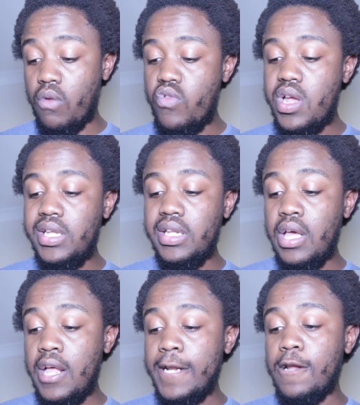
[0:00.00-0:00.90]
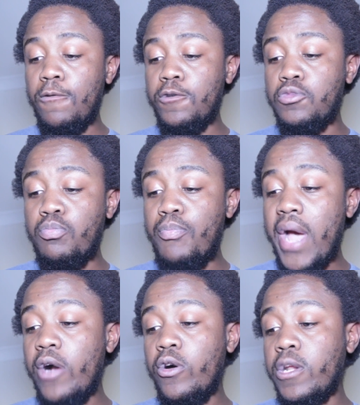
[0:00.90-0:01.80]
And I really, always
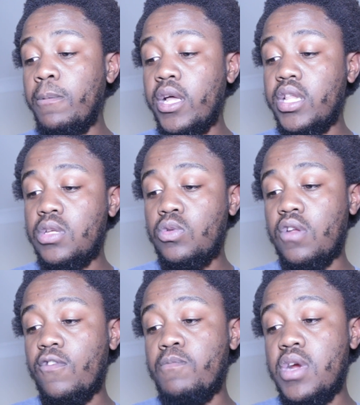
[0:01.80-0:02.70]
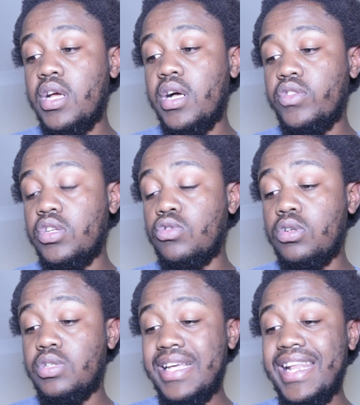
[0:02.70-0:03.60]
bang on about this whenever I bring out this
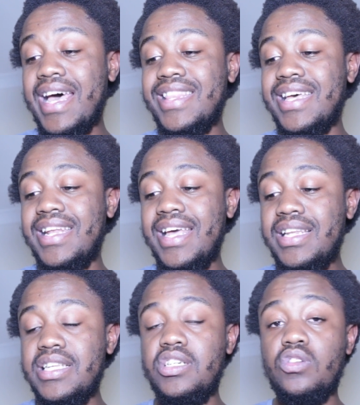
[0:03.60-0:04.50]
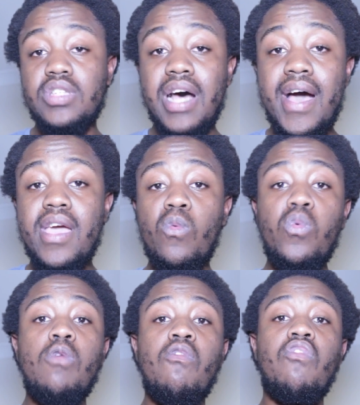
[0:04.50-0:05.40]
scripture, because I like that analogy, because
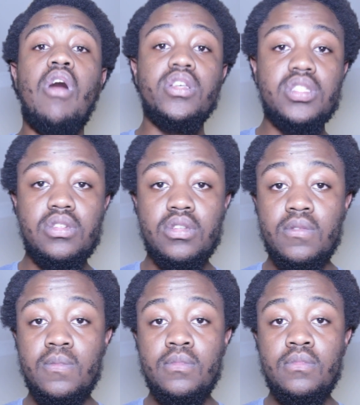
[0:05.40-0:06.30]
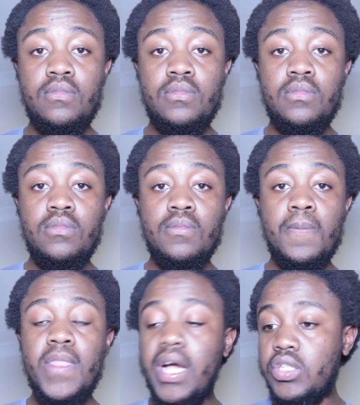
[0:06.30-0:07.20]
iron will rust.
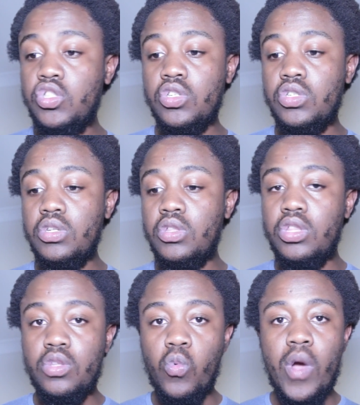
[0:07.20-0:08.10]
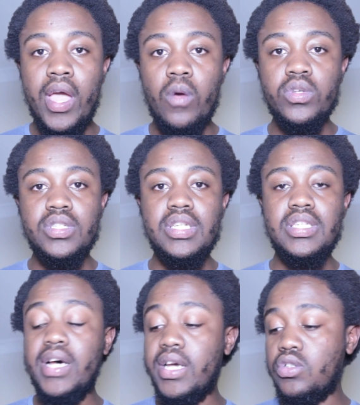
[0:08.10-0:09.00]
That's just the way it was
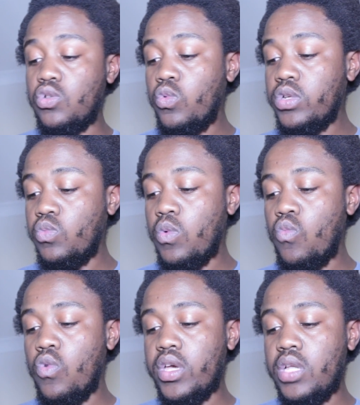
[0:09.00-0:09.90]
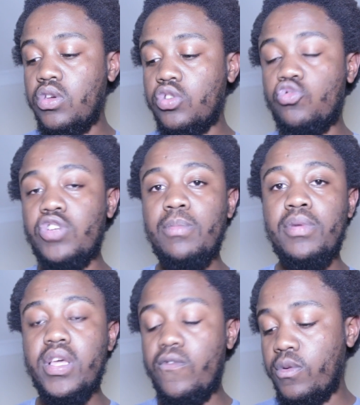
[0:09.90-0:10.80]
designed. So what can you
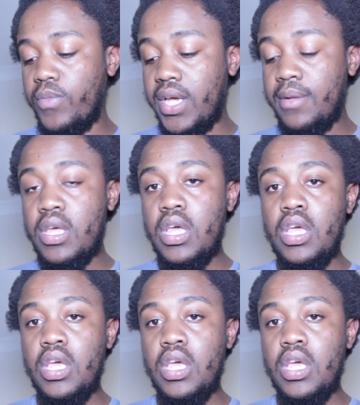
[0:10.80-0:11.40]
extrapolate from that?